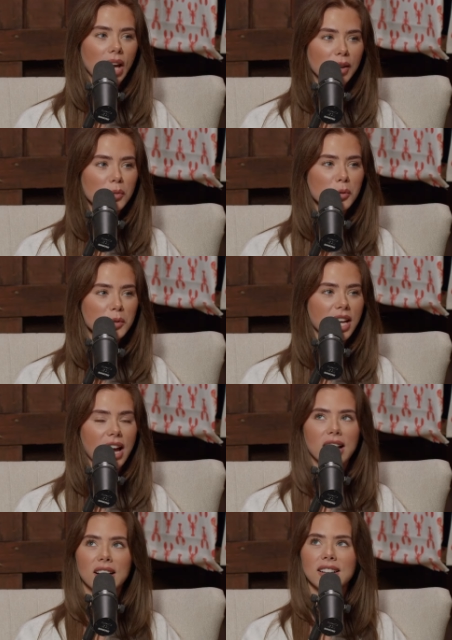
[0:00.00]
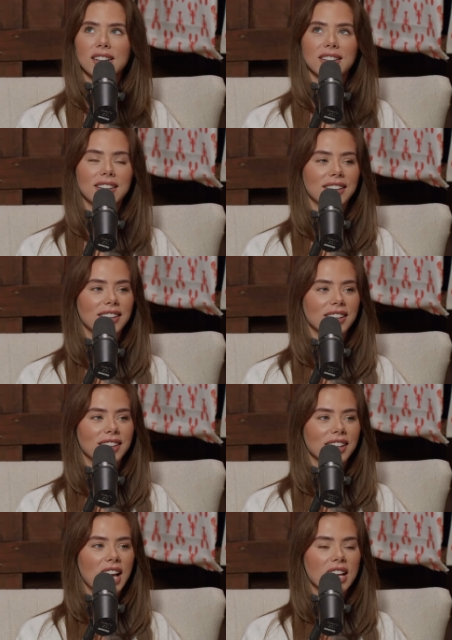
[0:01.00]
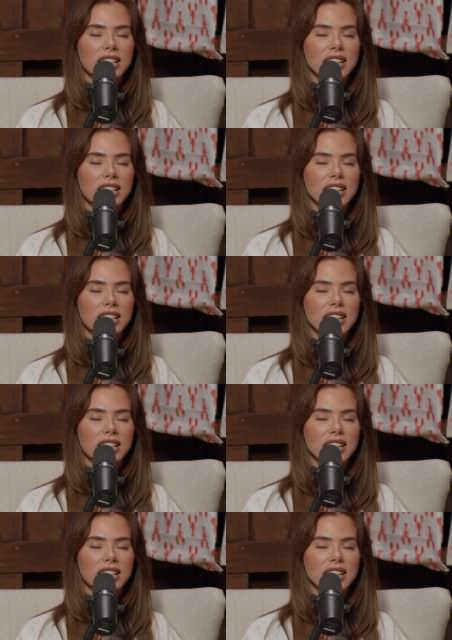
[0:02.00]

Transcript: and a water. Yeah, coconut water.